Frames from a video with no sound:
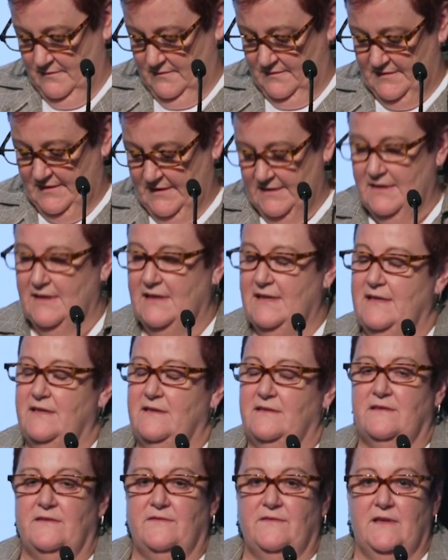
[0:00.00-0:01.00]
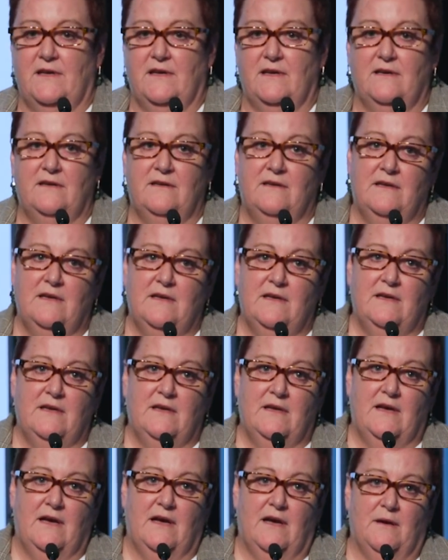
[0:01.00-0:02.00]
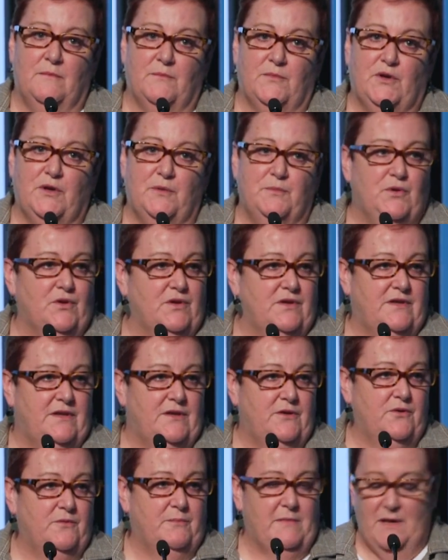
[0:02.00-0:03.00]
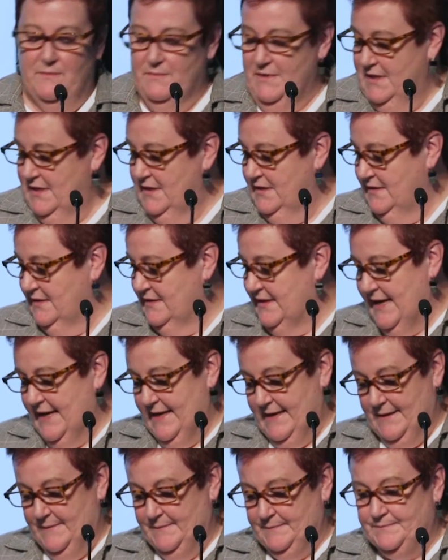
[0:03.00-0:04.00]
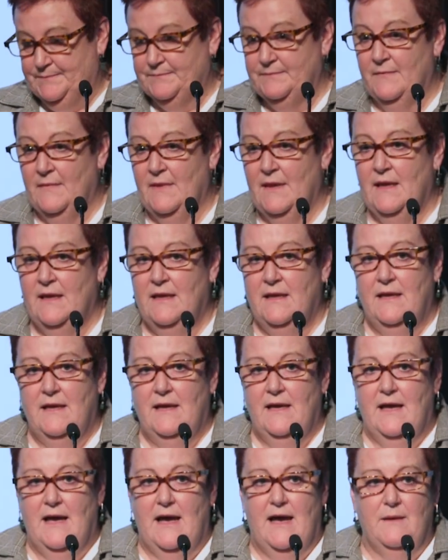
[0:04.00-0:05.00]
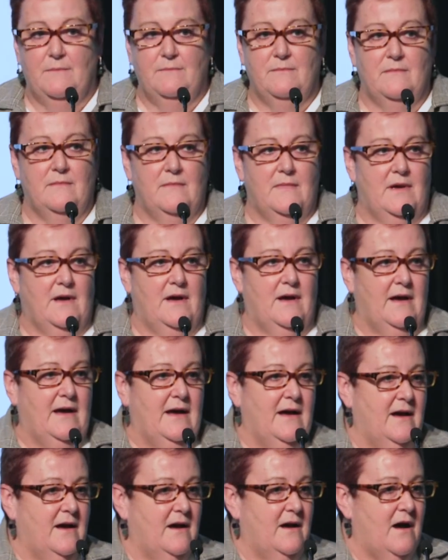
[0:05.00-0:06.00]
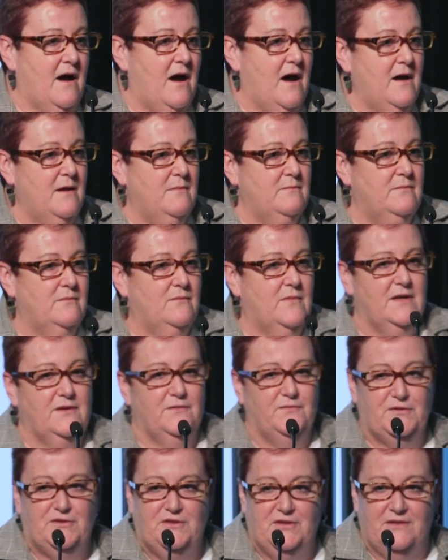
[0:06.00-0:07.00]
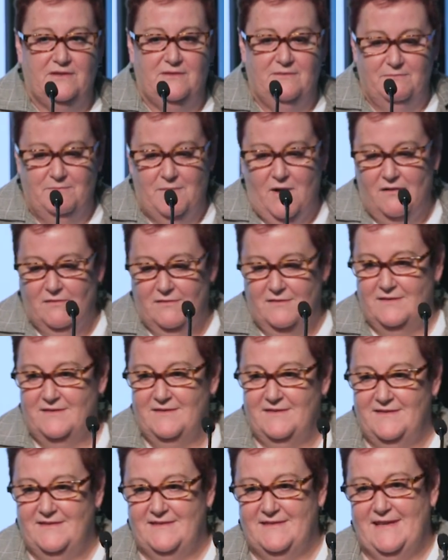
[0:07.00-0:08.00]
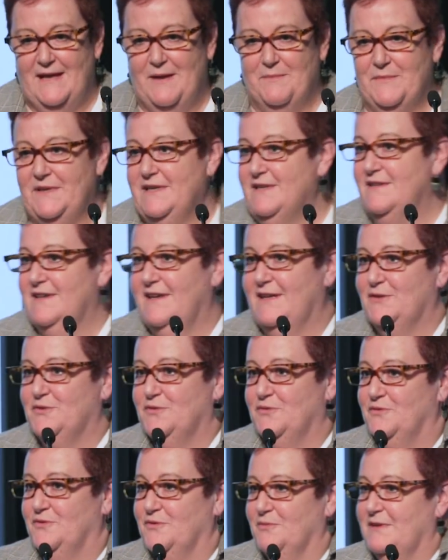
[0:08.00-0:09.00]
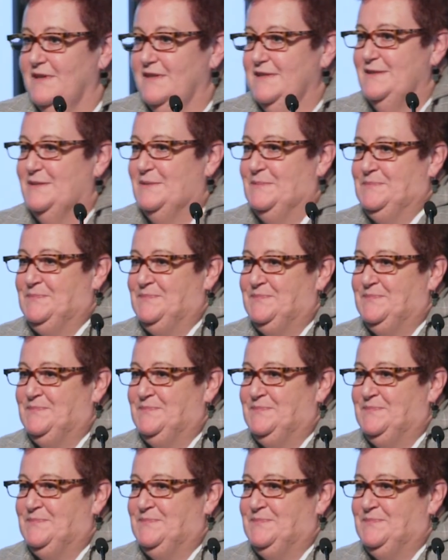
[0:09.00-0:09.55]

senior leaders of the community who may be here today. I'm one of Richard Mulgan's intellectual guerrillas,